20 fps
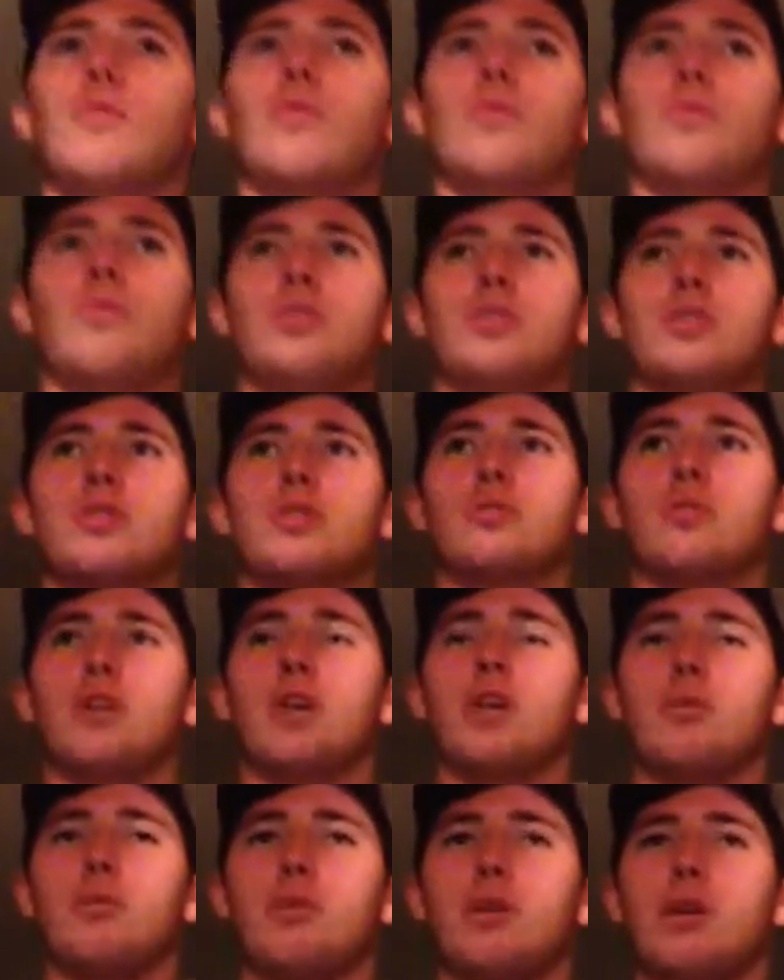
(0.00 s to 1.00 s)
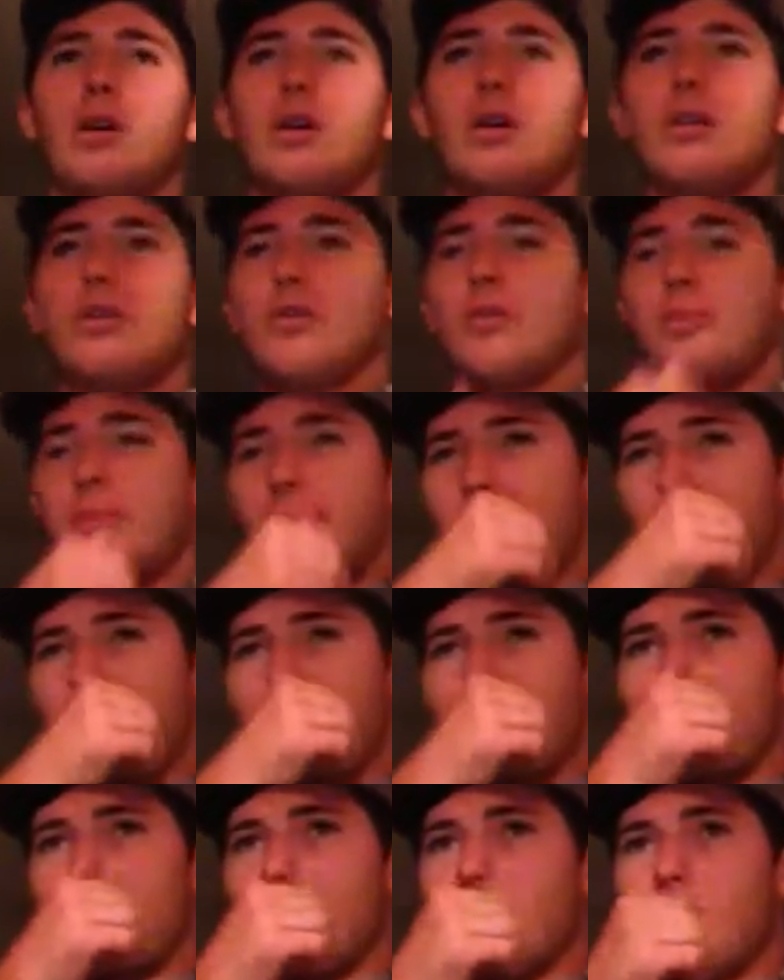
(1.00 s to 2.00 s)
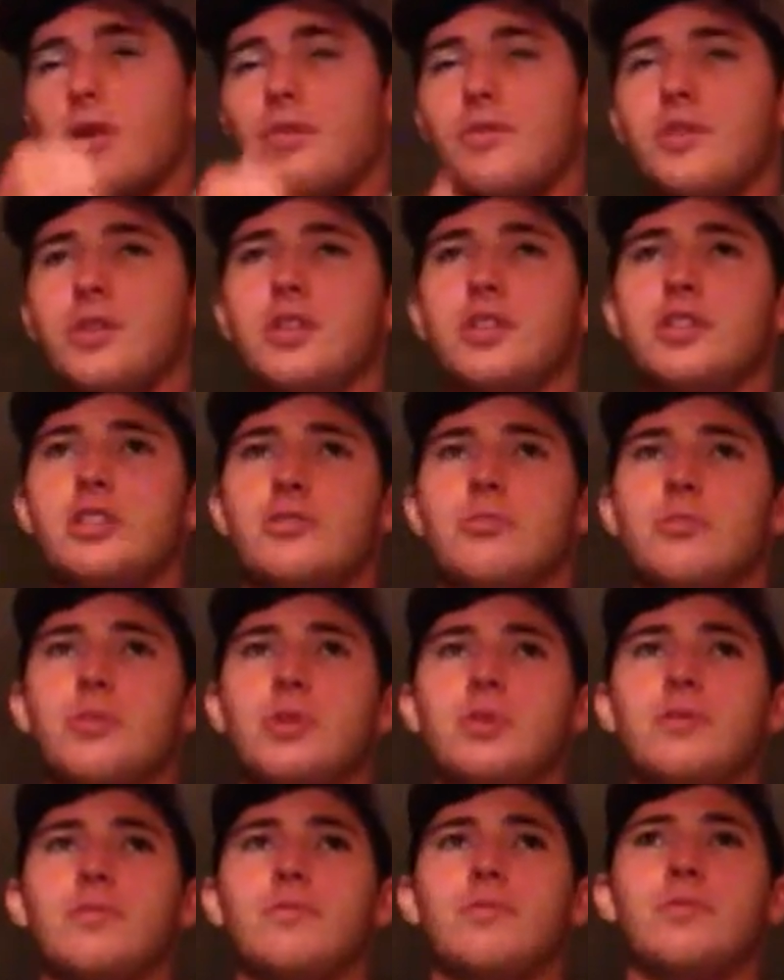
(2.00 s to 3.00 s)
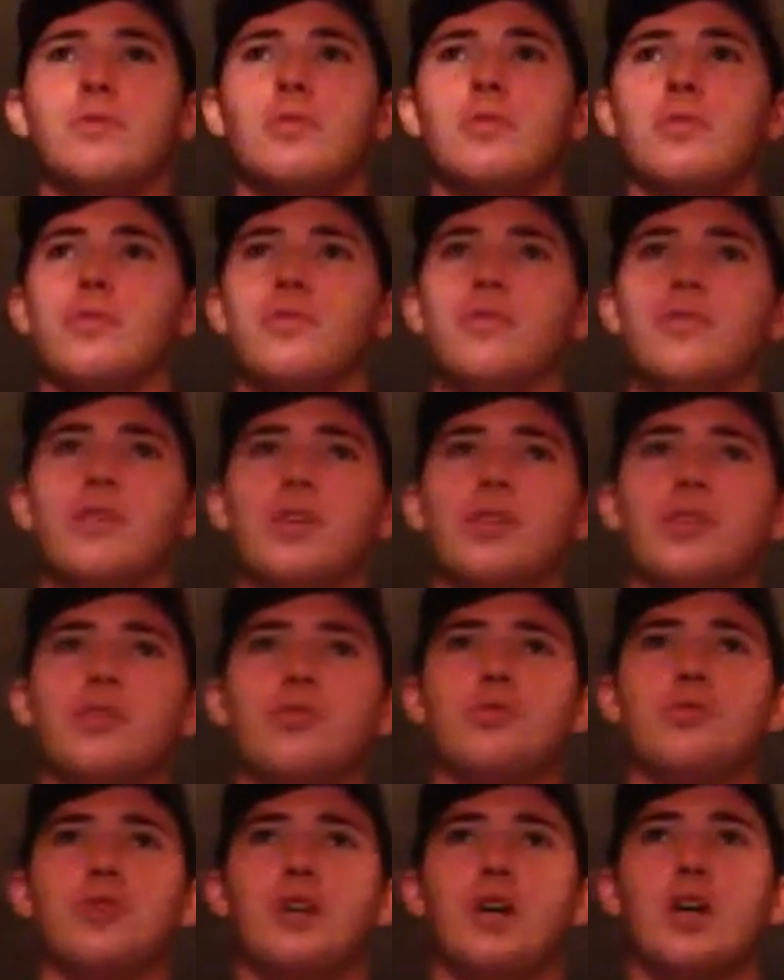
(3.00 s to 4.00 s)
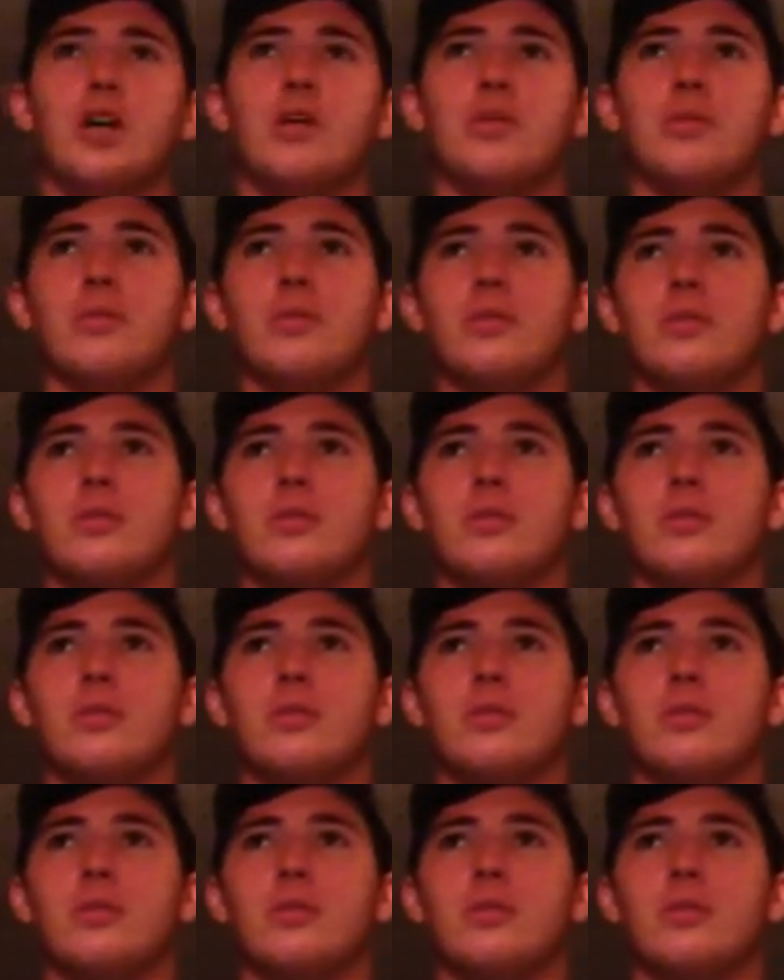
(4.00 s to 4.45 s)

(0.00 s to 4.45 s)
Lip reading: once you get them out of the bag and wherever it needs to be, you've done your job.